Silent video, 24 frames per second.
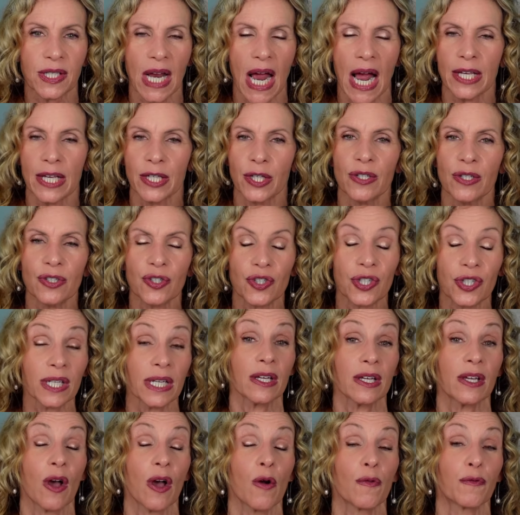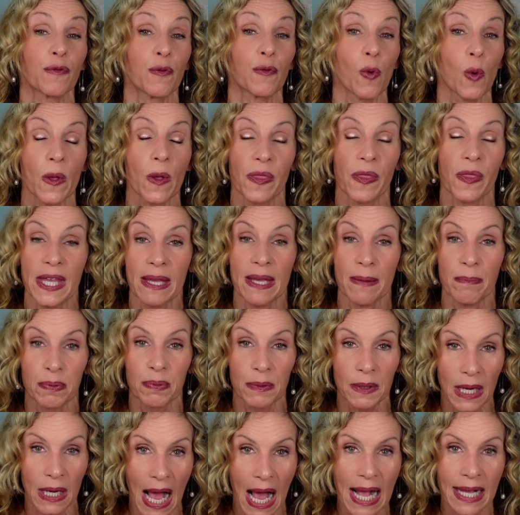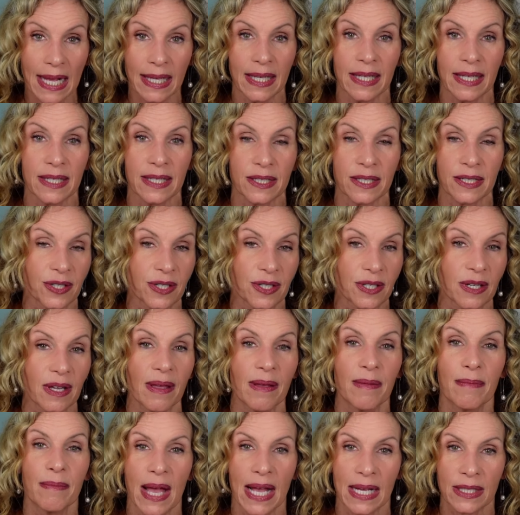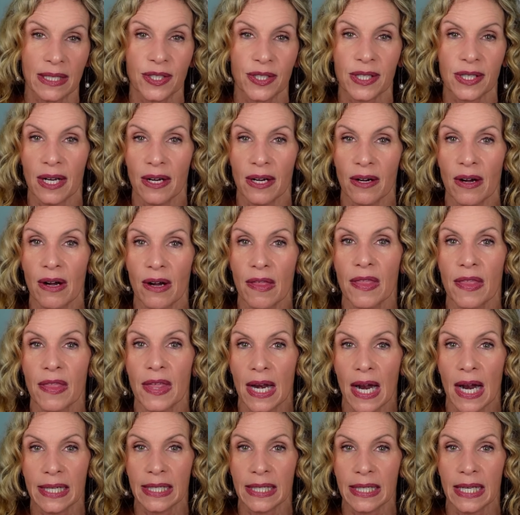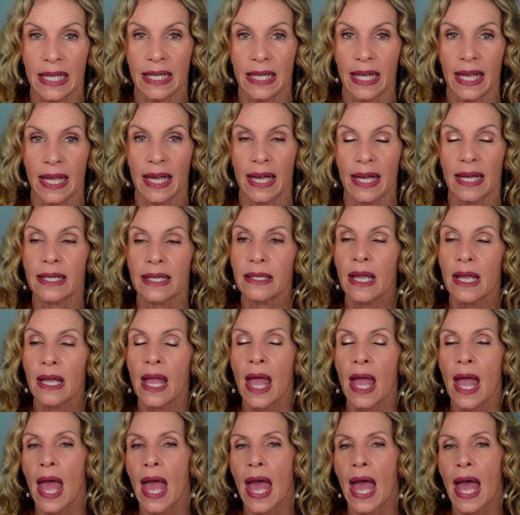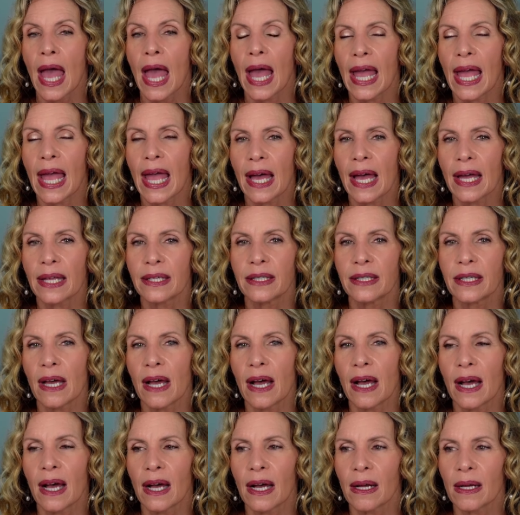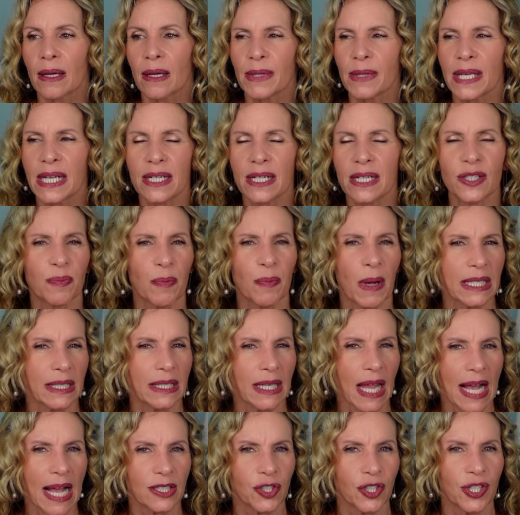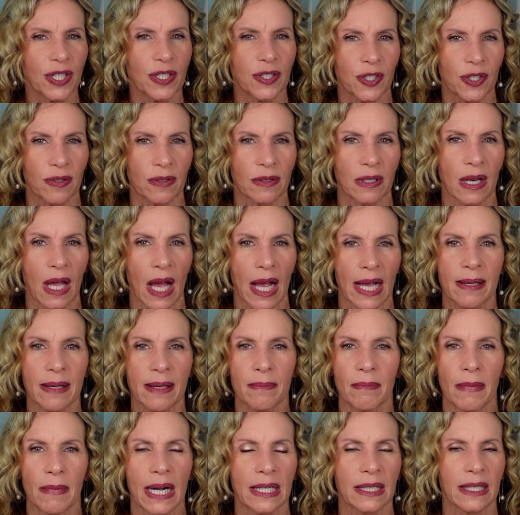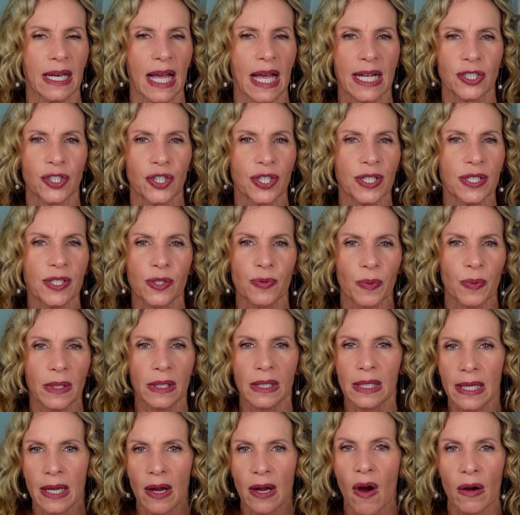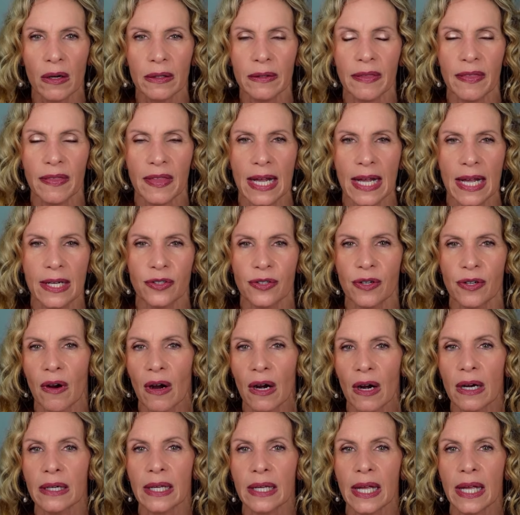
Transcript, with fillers: I usually go for the blackest mascara that I can get. And uh, because my lashes are light, my lashes really aren't that dark.